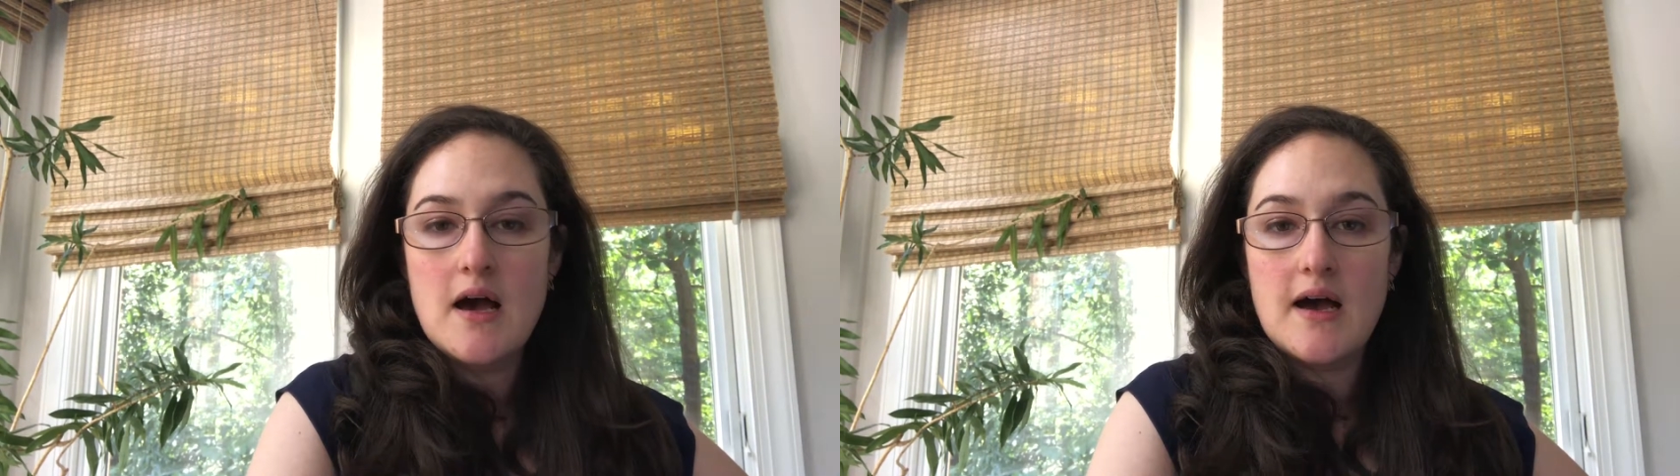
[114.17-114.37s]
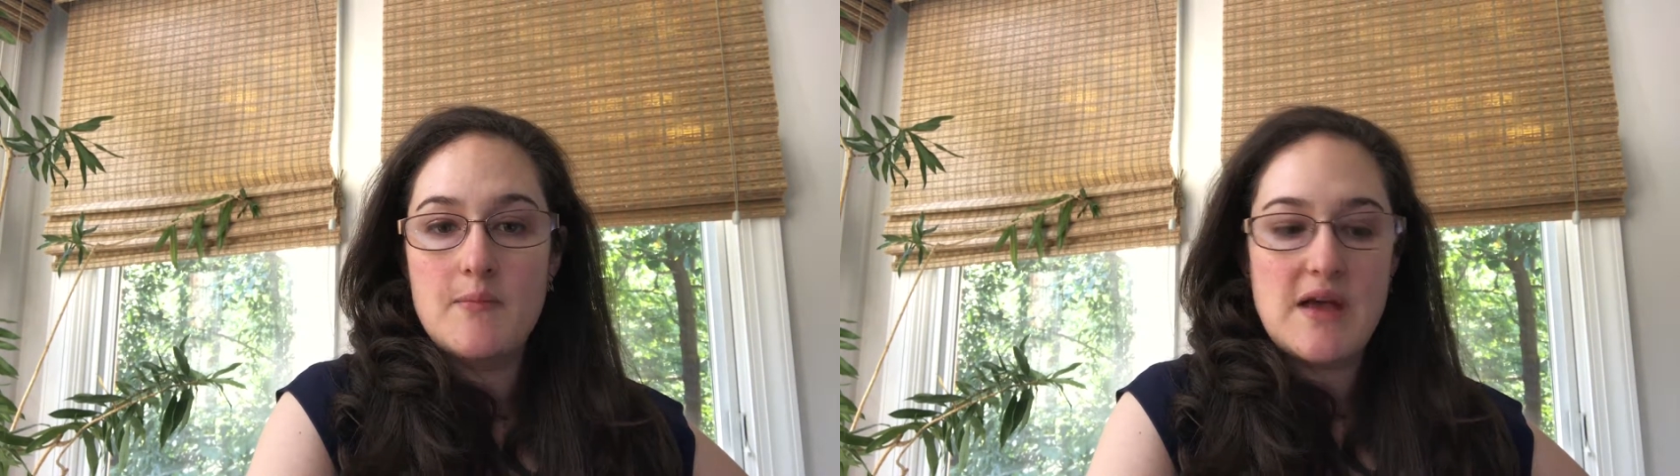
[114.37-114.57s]

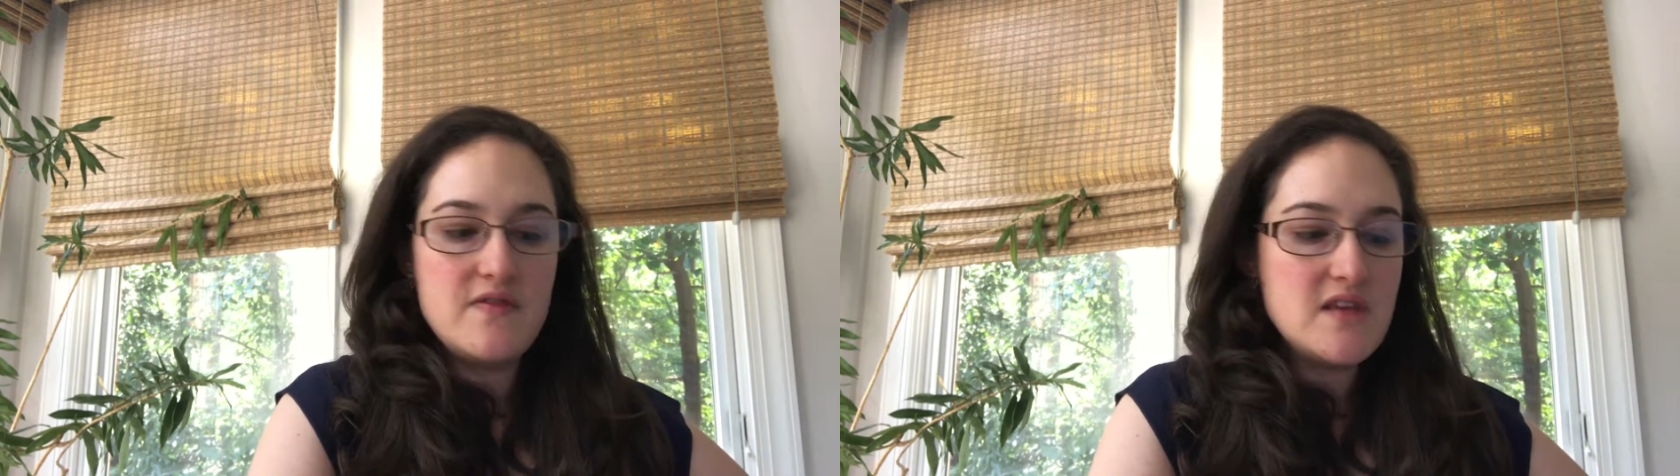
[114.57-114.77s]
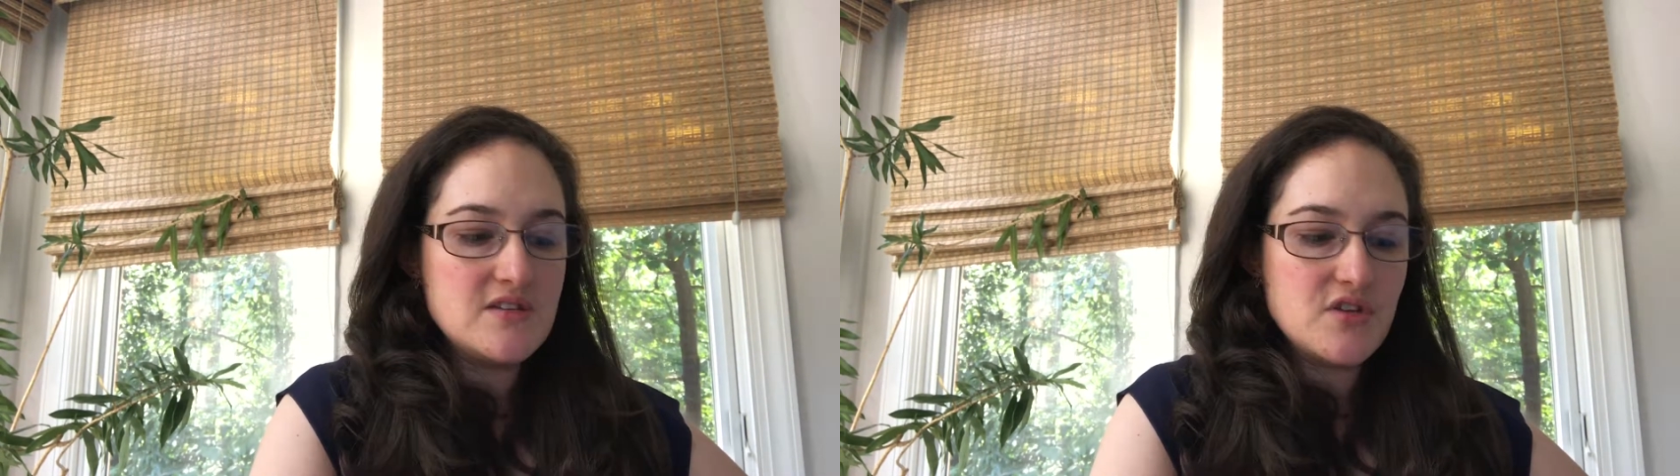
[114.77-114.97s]

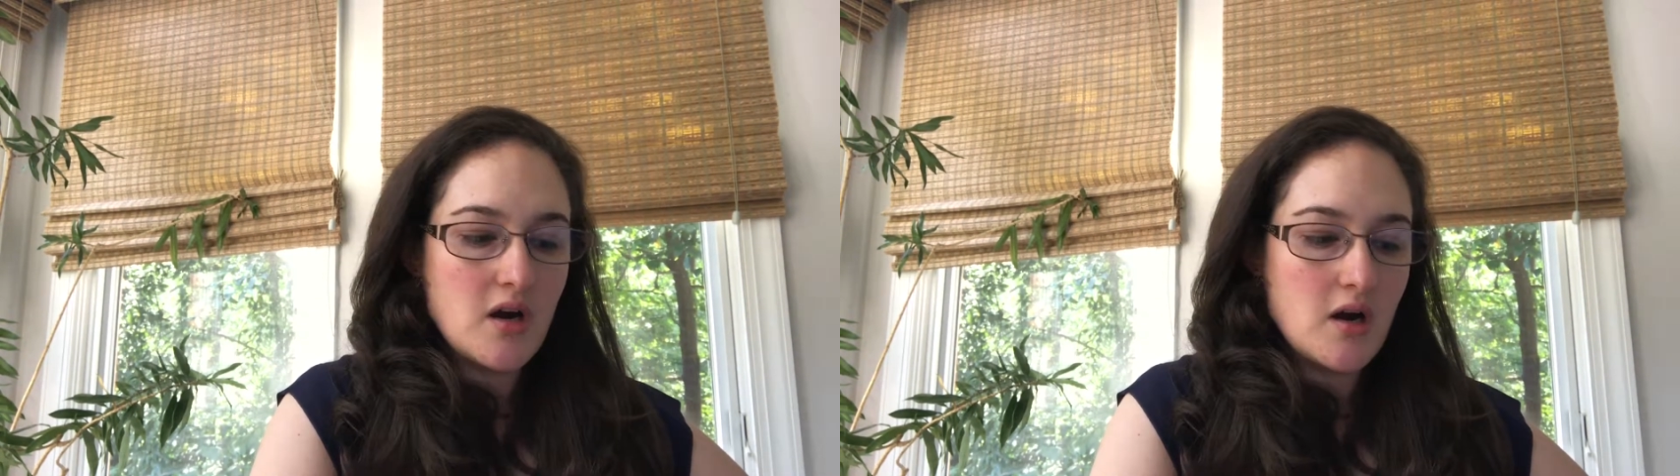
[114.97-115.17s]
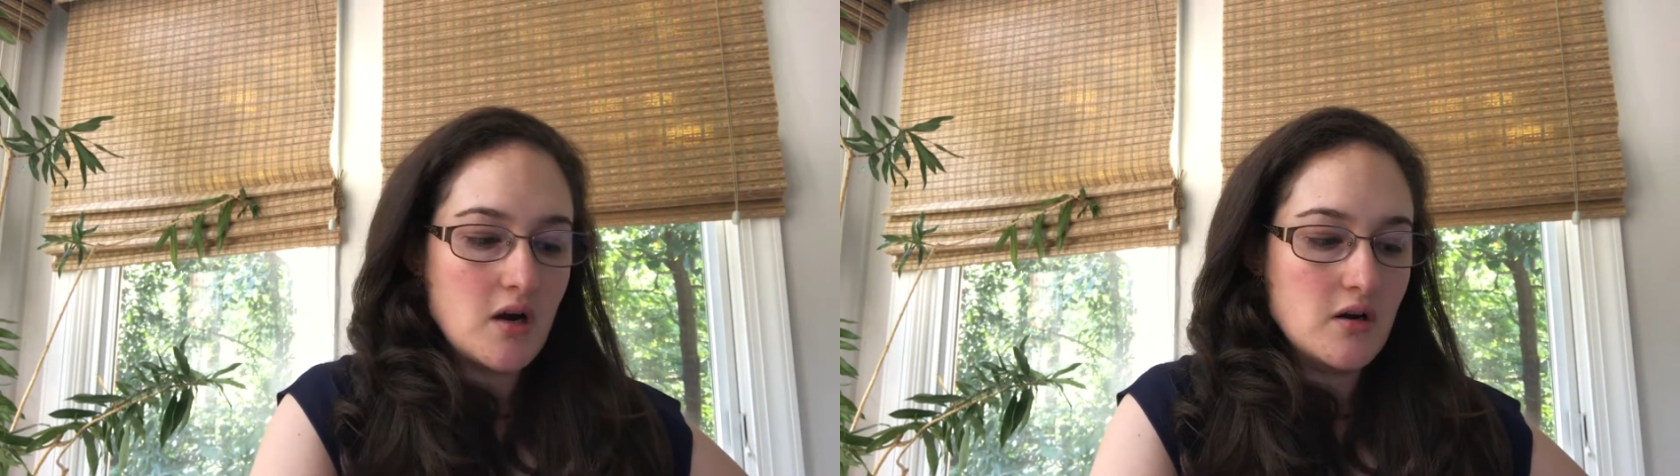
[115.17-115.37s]
and these
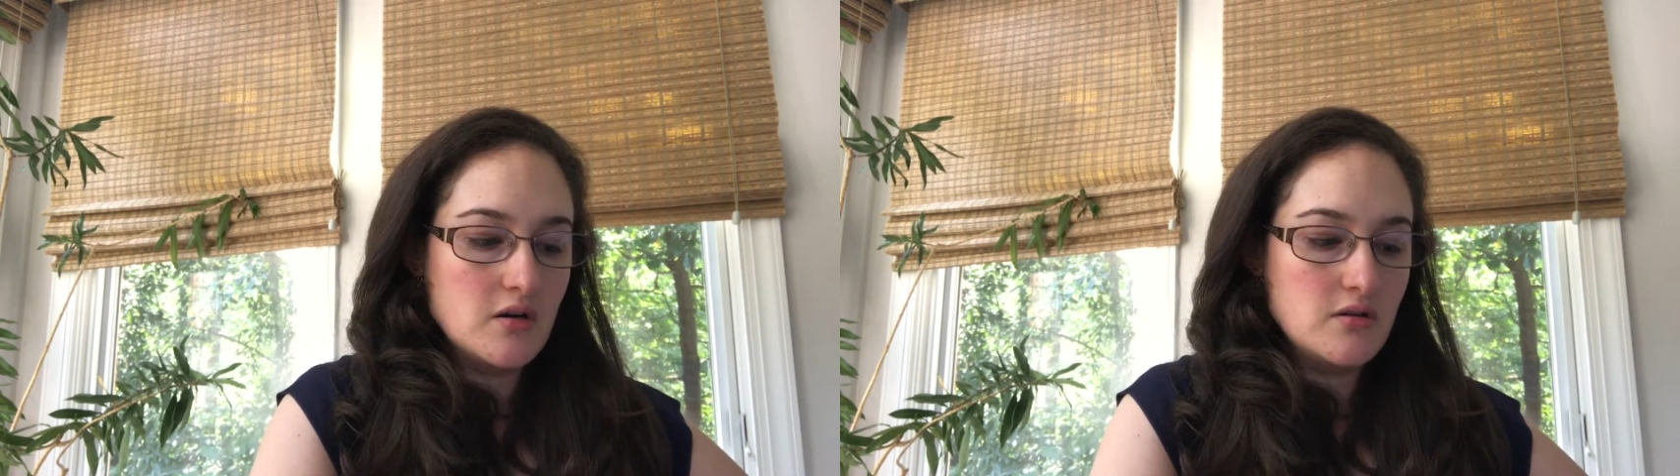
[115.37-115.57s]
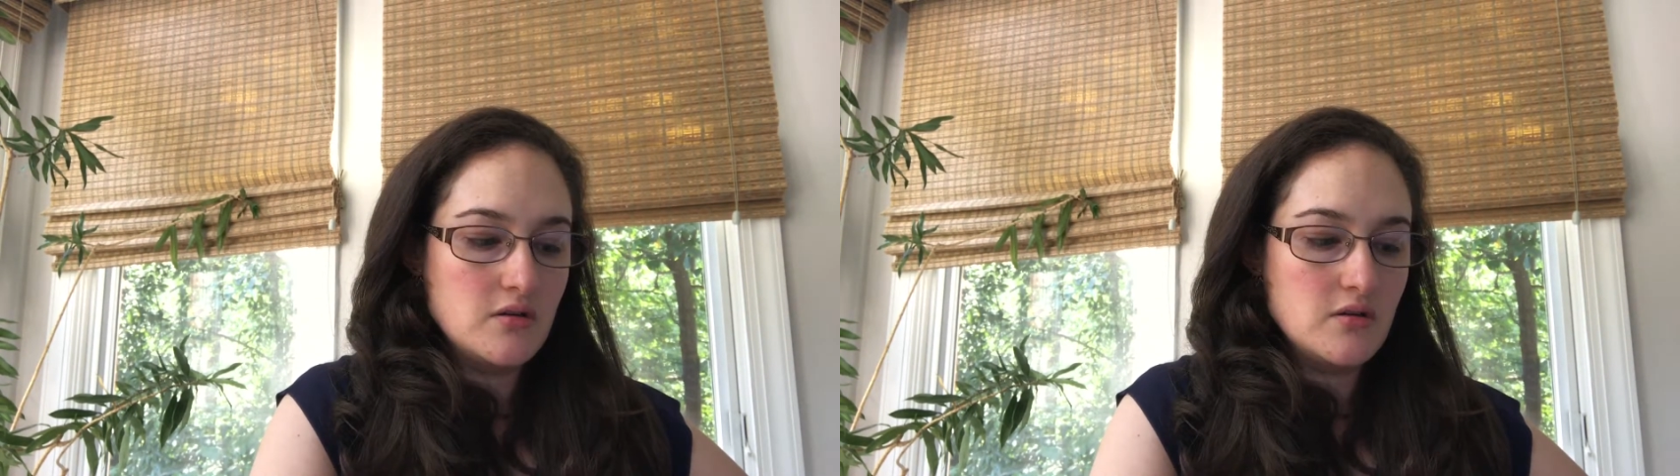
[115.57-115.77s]
are